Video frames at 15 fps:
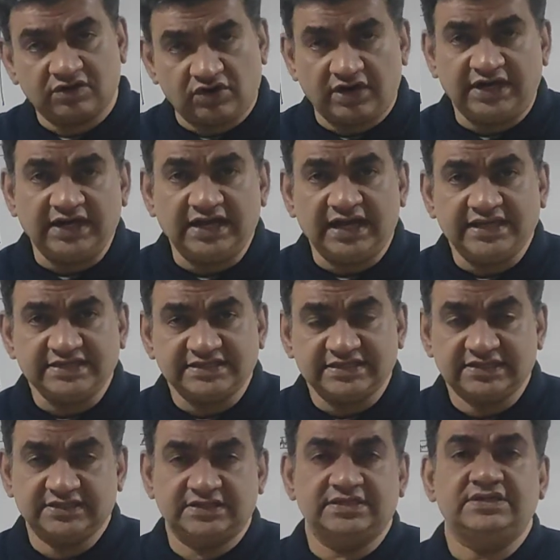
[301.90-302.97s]
Got it guys?
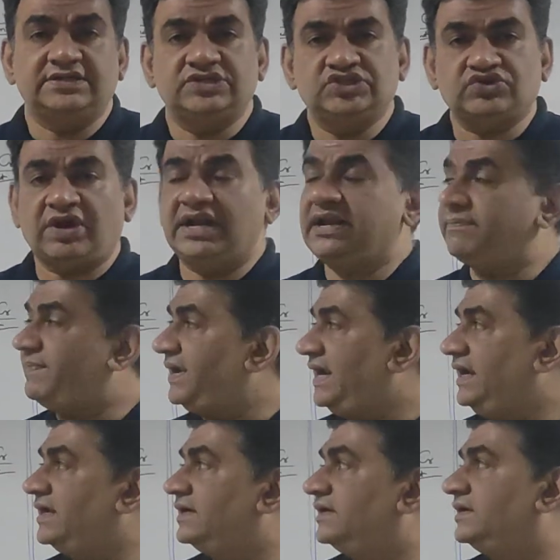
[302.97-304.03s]
So I'll
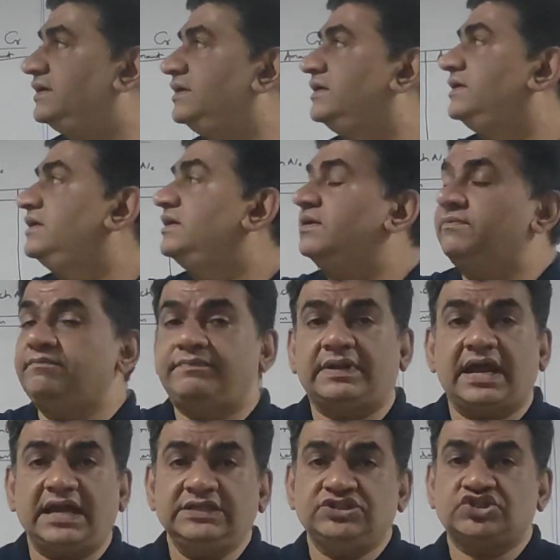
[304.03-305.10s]
repeat,
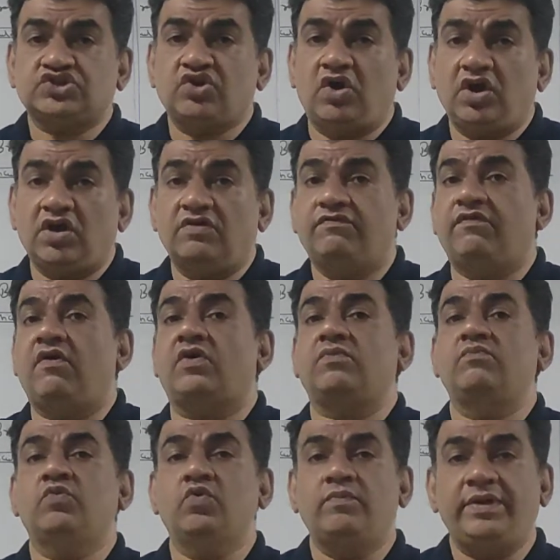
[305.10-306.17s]
branch stock for
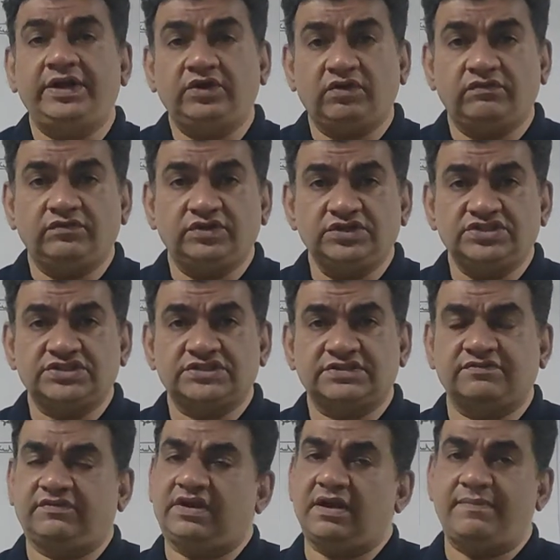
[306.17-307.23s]
movement of
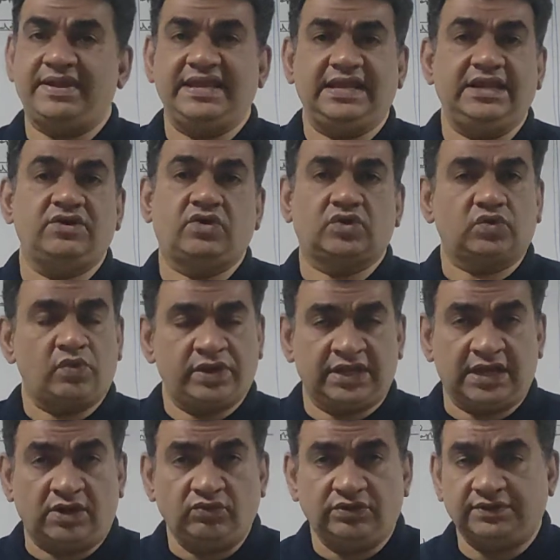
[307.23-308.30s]
goods coming in or going
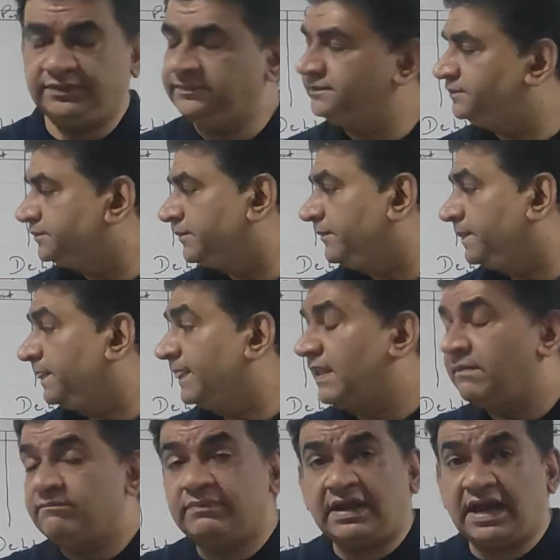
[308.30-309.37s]
out,
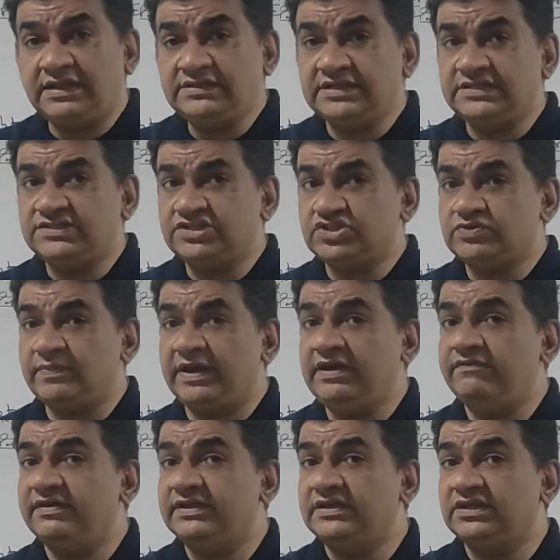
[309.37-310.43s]
branch
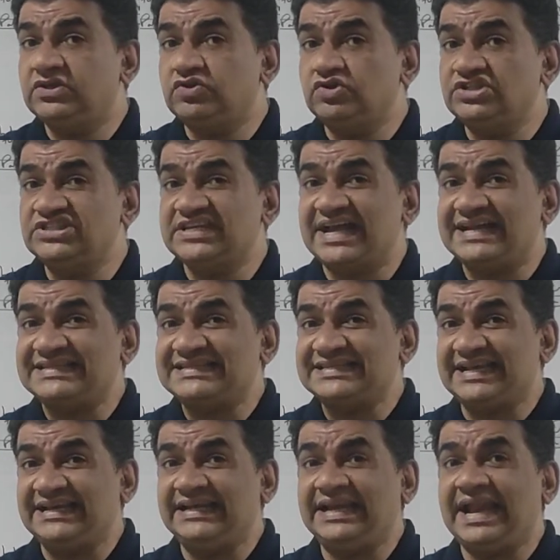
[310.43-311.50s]
adjustment where the goods are
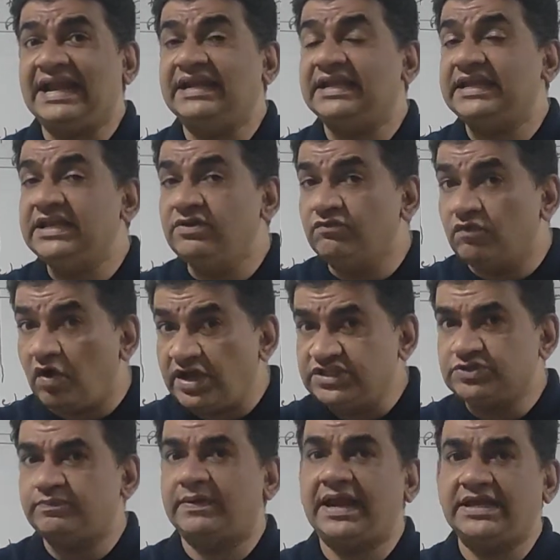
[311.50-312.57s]
sent at
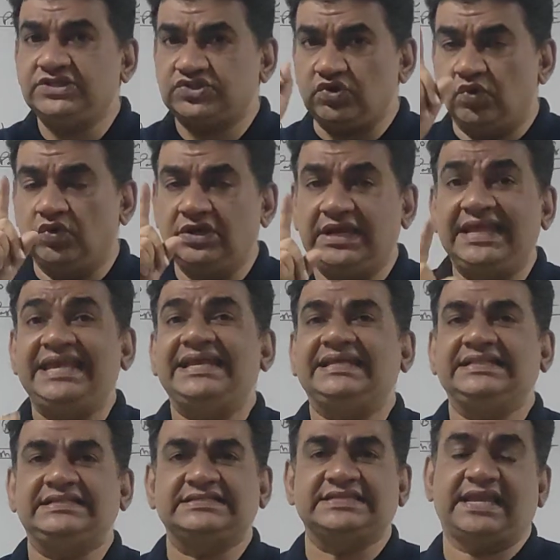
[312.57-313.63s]
invoice price only
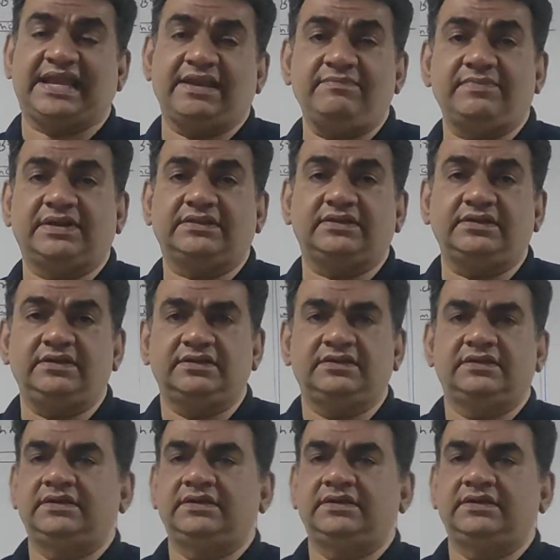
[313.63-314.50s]
in the second method,